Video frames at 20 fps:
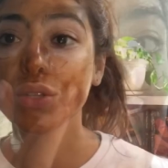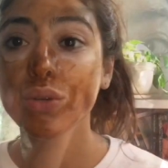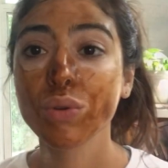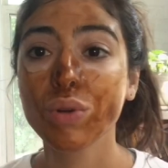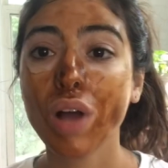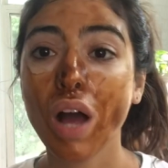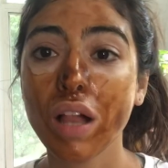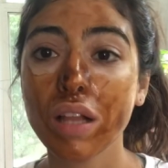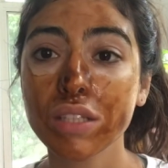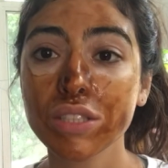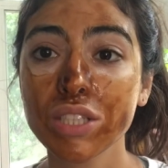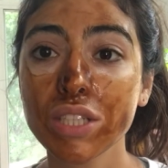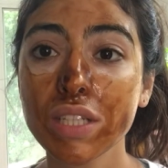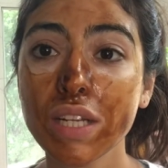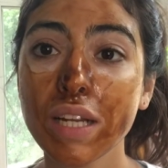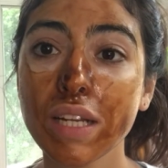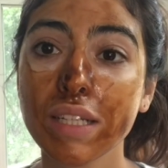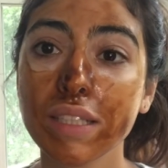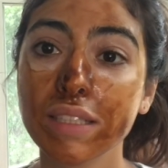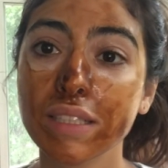
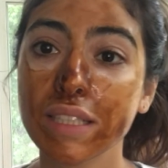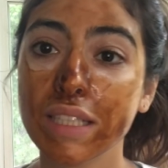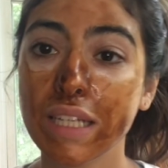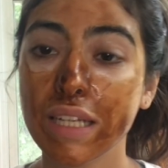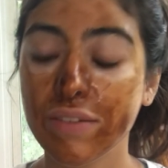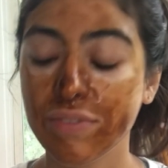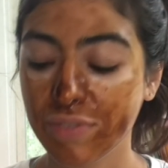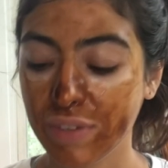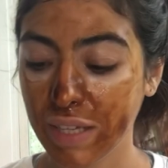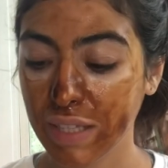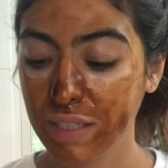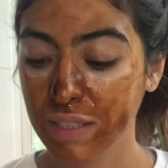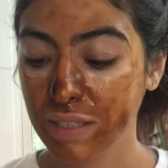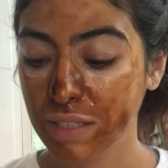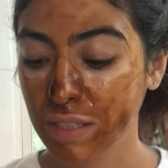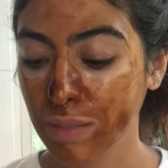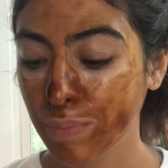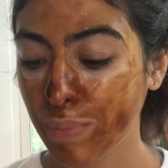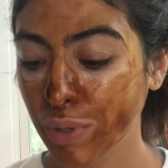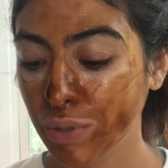Collagen natif is
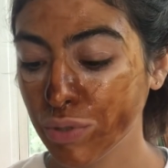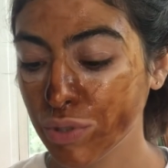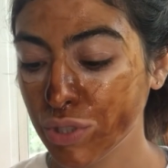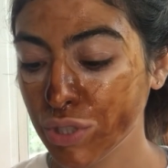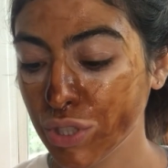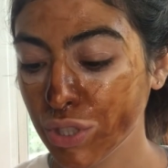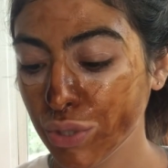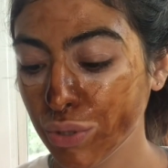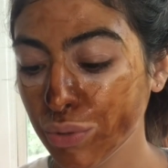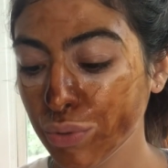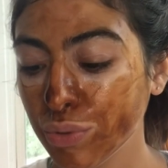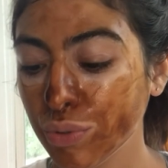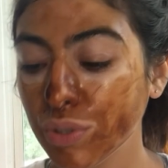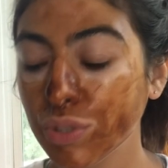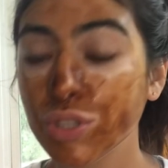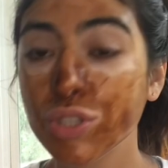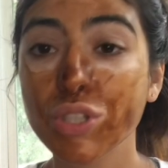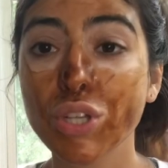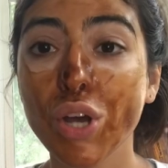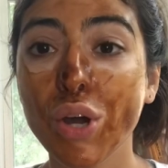supposed
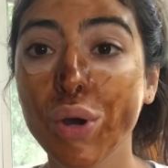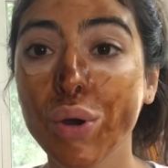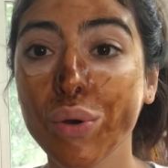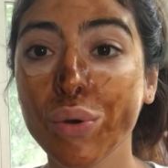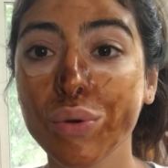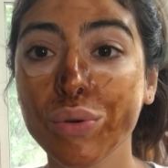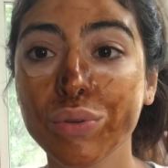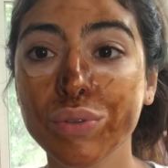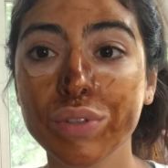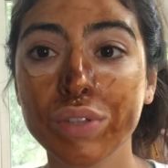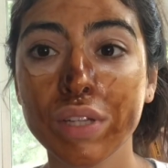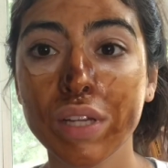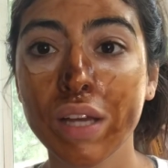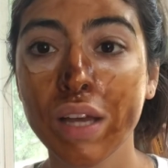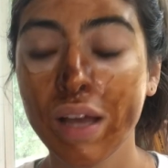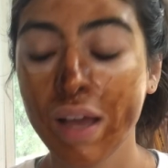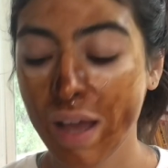to tone